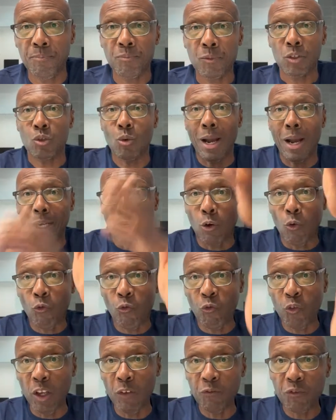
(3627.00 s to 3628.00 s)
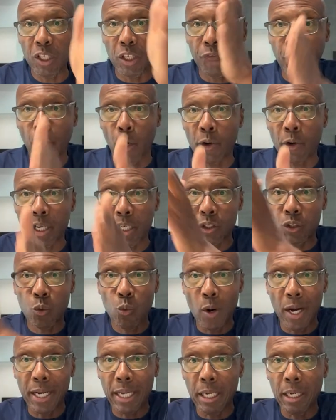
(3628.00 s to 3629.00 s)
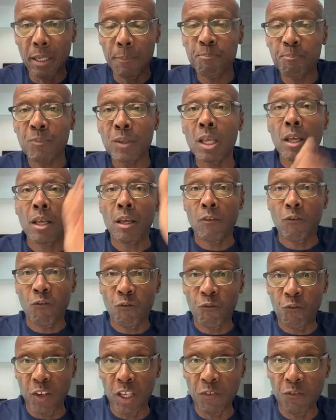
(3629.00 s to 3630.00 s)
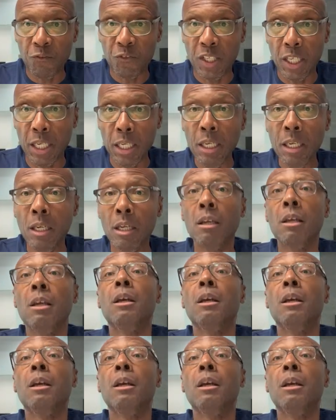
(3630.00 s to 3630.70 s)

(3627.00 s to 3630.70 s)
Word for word: So I go 50, 30, 20, 50,